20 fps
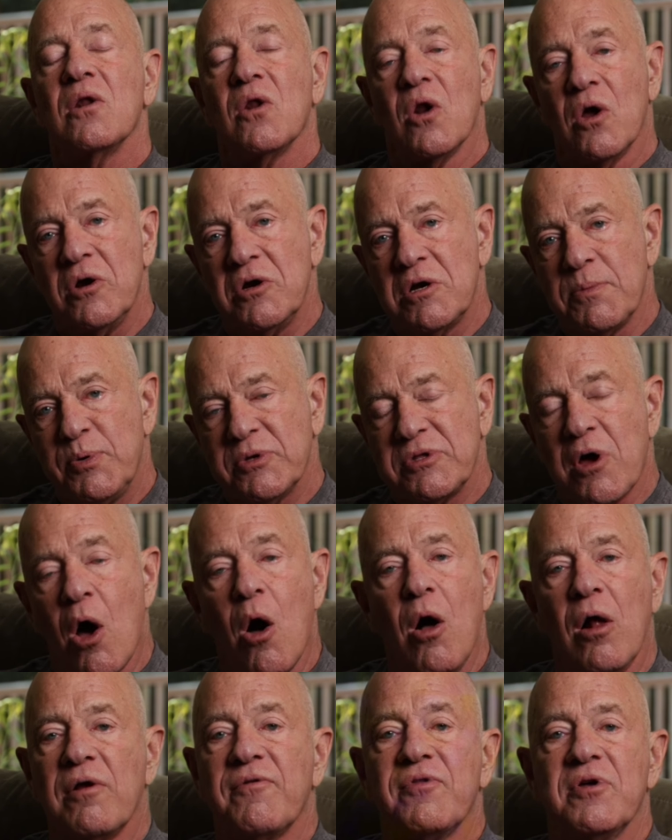Learn to put
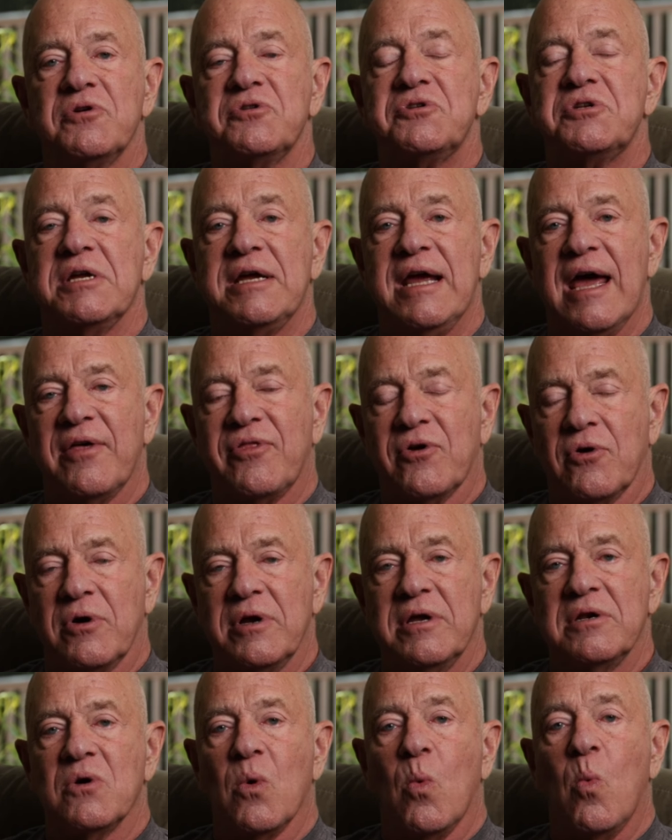all of those
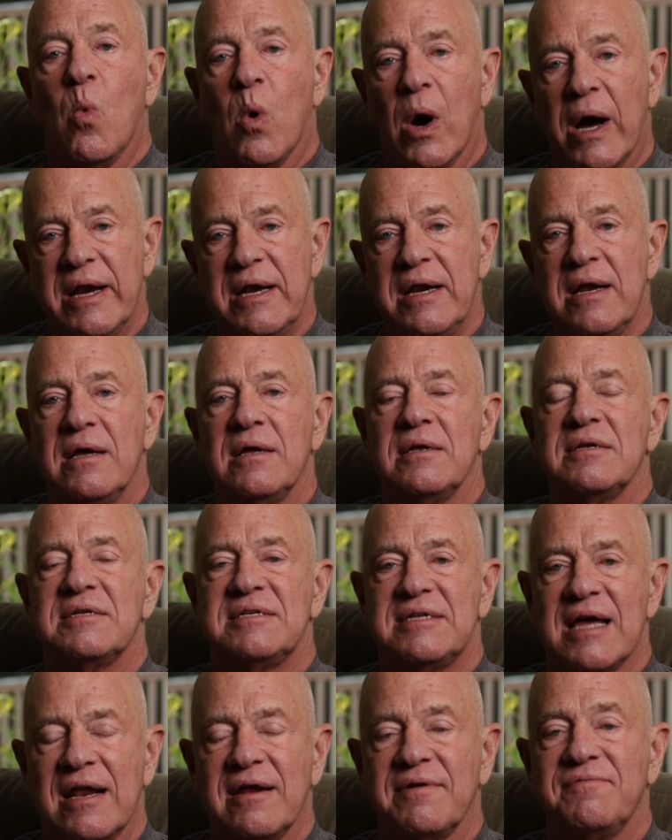together into one
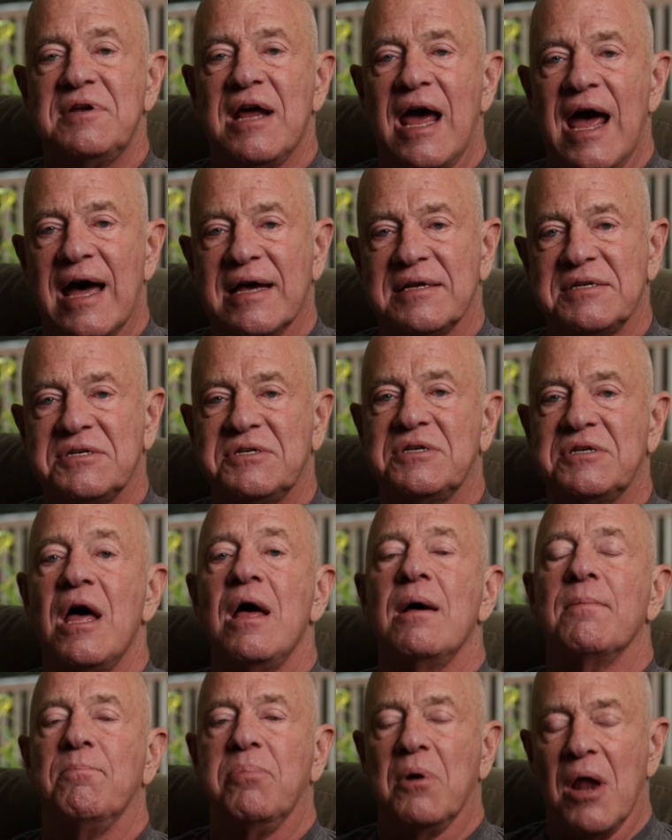set of tasks,
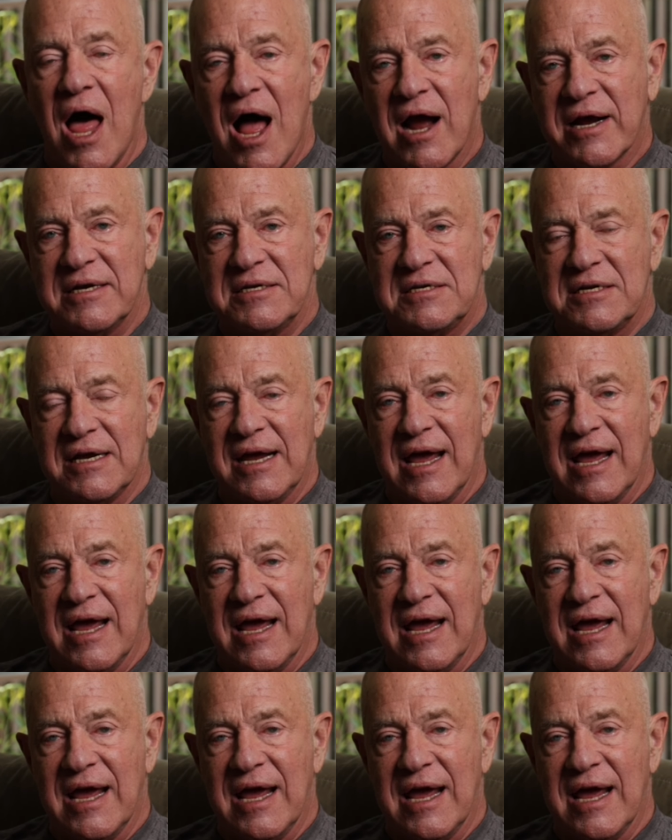block it